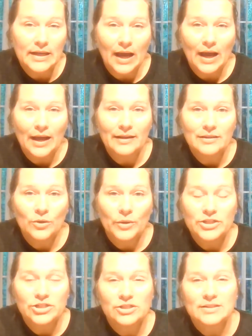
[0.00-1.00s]
guide
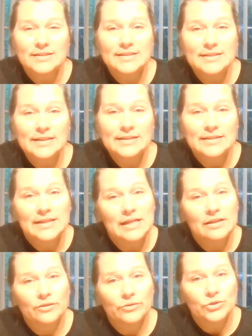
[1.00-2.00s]
questions
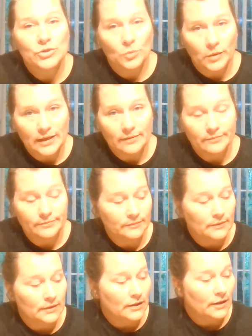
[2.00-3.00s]
16 through 20.
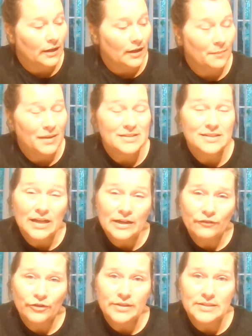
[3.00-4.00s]
And
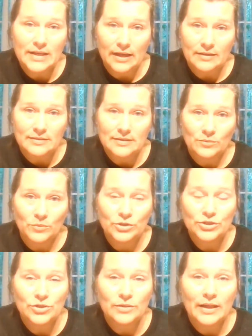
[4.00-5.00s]
study for the test. And
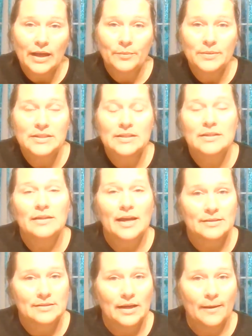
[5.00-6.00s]
we'll do it like we did the
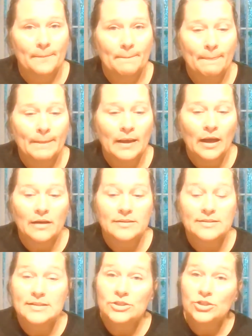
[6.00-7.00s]
last time. I'll
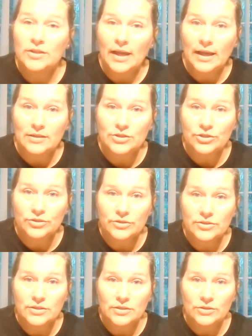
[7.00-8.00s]
send you the
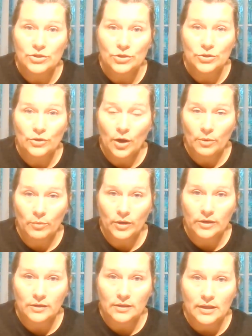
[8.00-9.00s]
answers to your
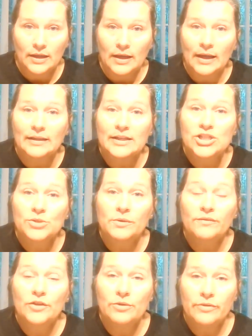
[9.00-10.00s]
homework and let you
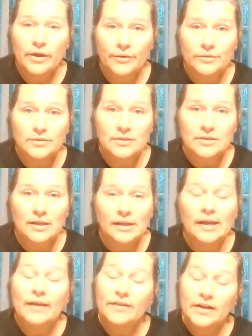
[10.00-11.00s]
review those.
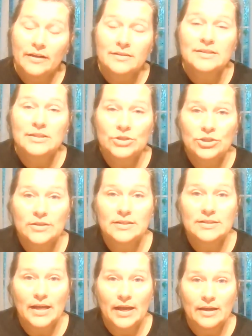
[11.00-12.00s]
And then I'll send you the
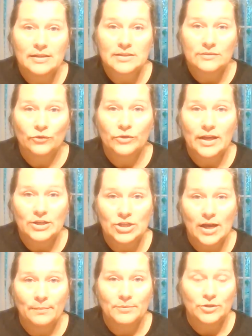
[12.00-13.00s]
test for that
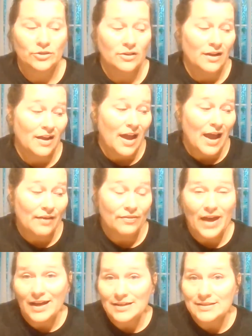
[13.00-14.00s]
chapter. And
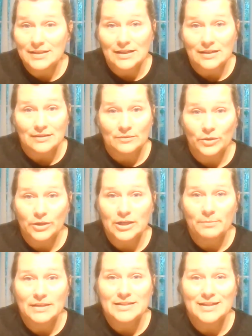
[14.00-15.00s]
that is it. We're going to
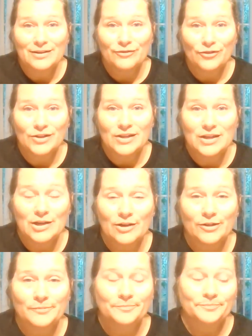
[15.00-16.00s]
be done for the
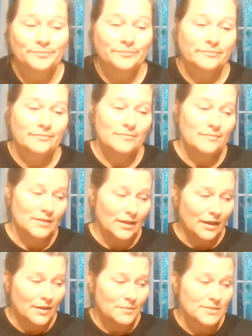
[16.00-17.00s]
year.
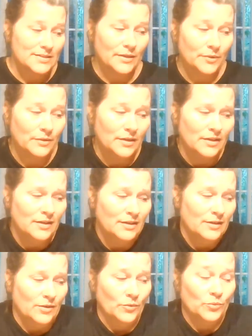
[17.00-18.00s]
So
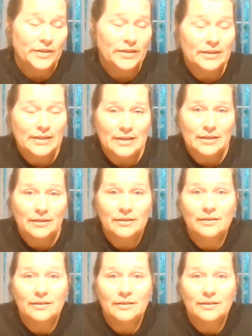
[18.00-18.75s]
really,